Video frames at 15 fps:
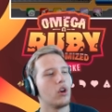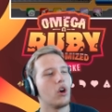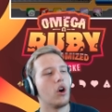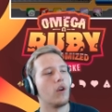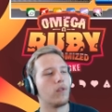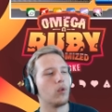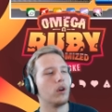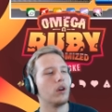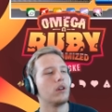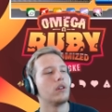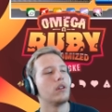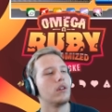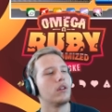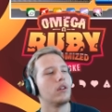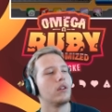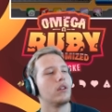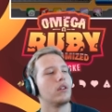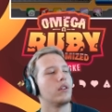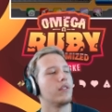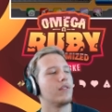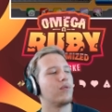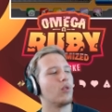Oh, for real?
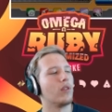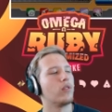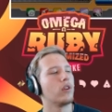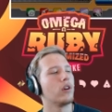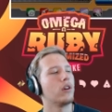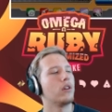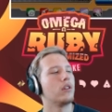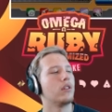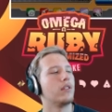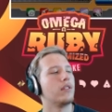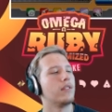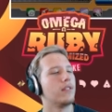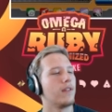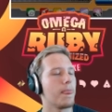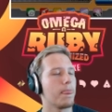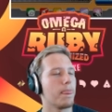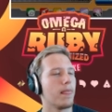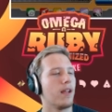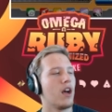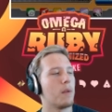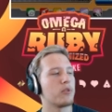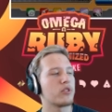For real, for real?
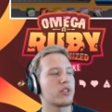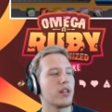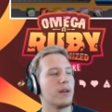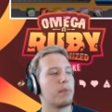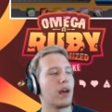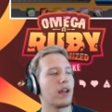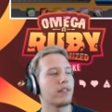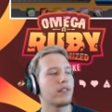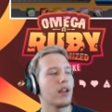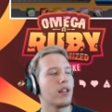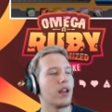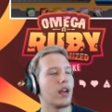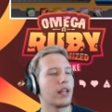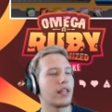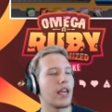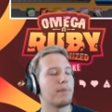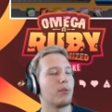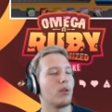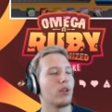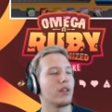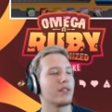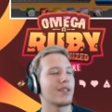I'm just gonna bite there, then I can't
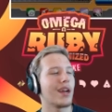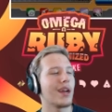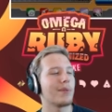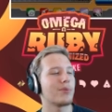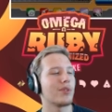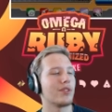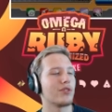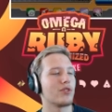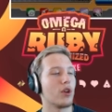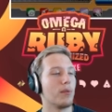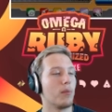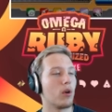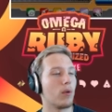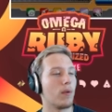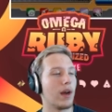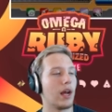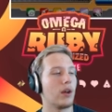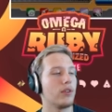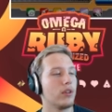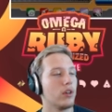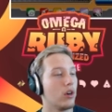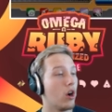pull it in time, so there's no more
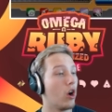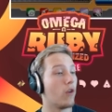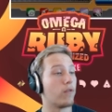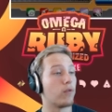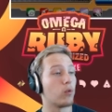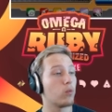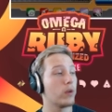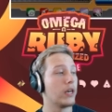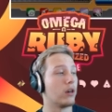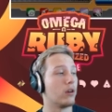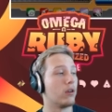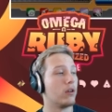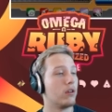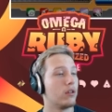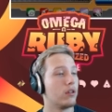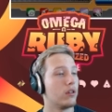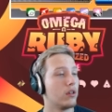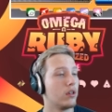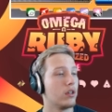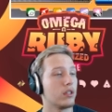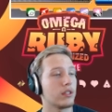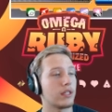around. Oh, for real?
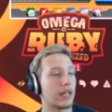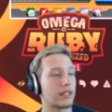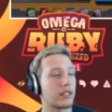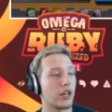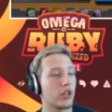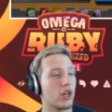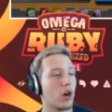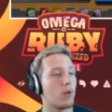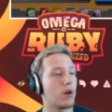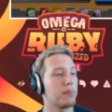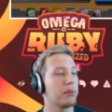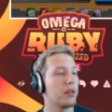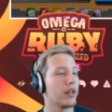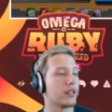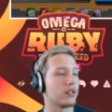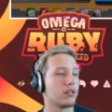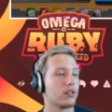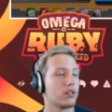That's how y'all wanna play.